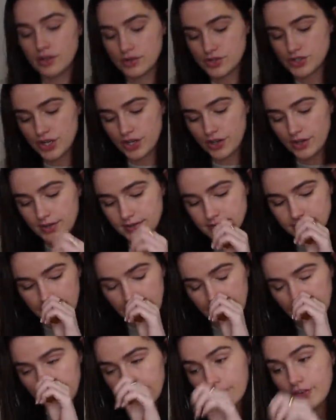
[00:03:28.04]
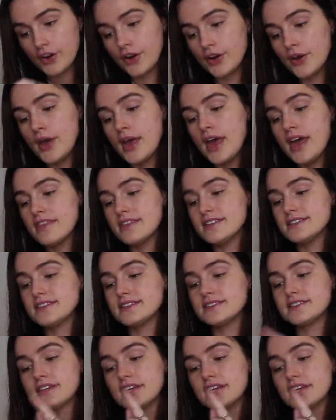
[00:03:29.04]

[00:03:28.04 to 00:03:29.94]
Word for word: I'll show you as I go through. This is